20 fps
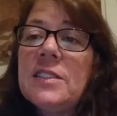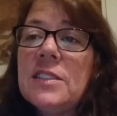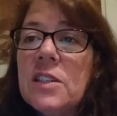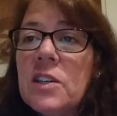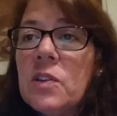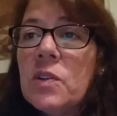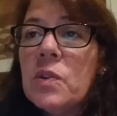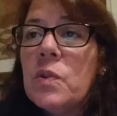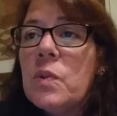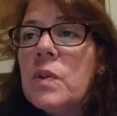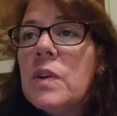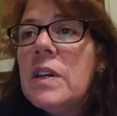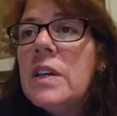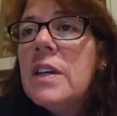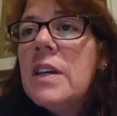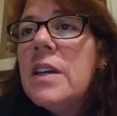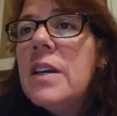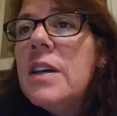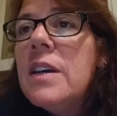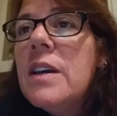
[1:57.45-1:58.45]
So
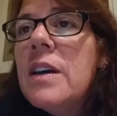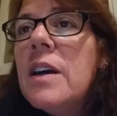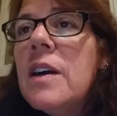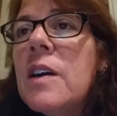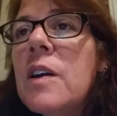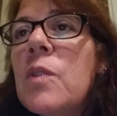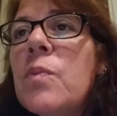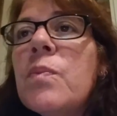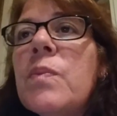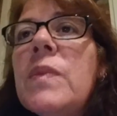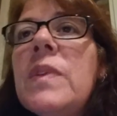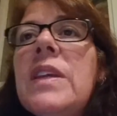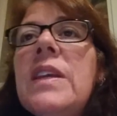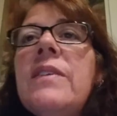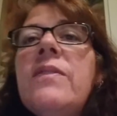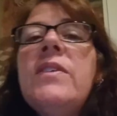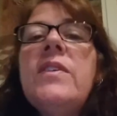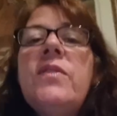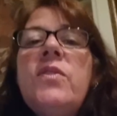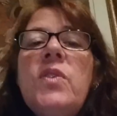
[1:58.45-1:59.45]

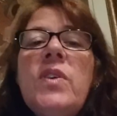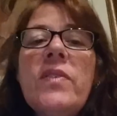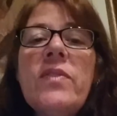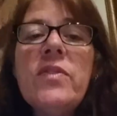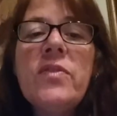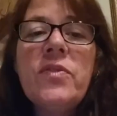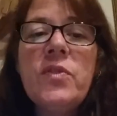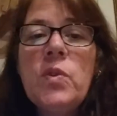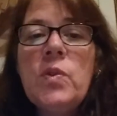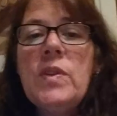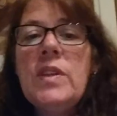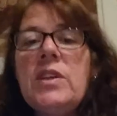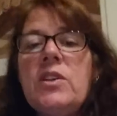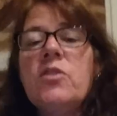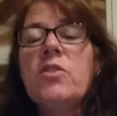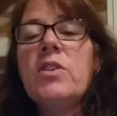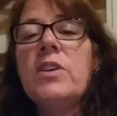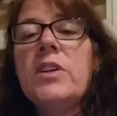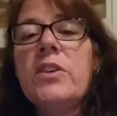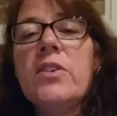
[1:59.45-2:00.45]
even if you have a food that
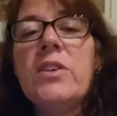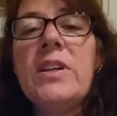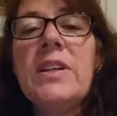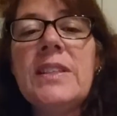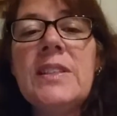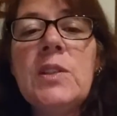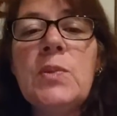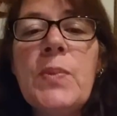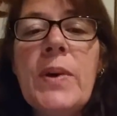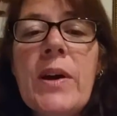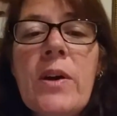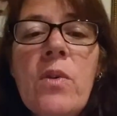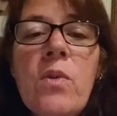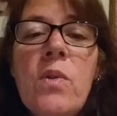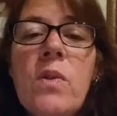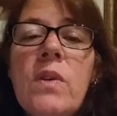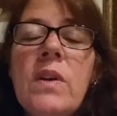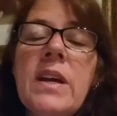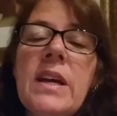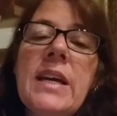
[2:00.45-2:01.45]
you're curious
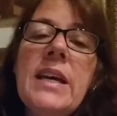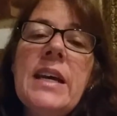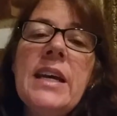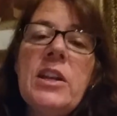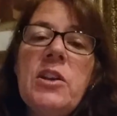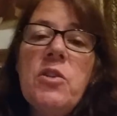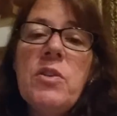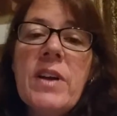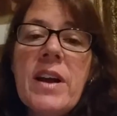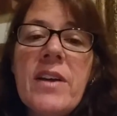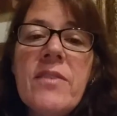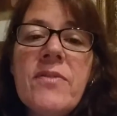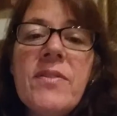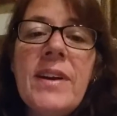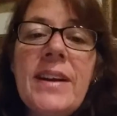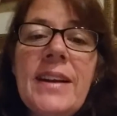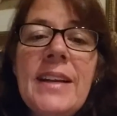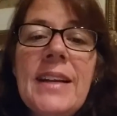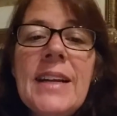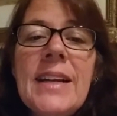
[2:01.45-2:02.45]
about and you're not
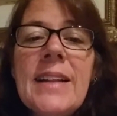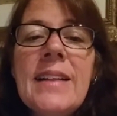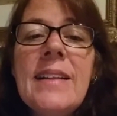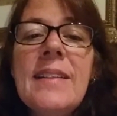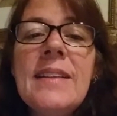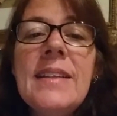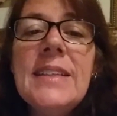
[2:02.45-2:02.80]
finding it on the